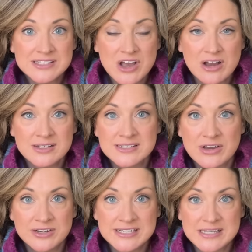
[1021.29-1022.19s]
socks
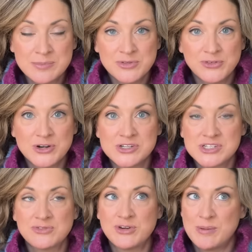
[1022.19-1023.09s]
on December
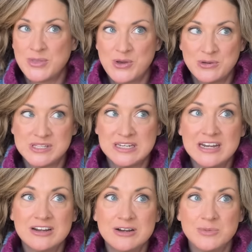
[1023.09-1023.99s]
1st from the Cozy
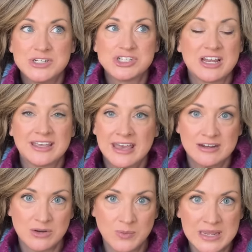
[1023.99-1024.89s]
Knitter, which I
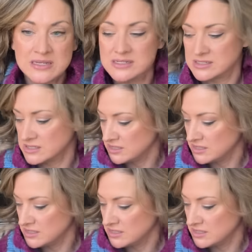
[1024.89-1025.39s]
cannot wait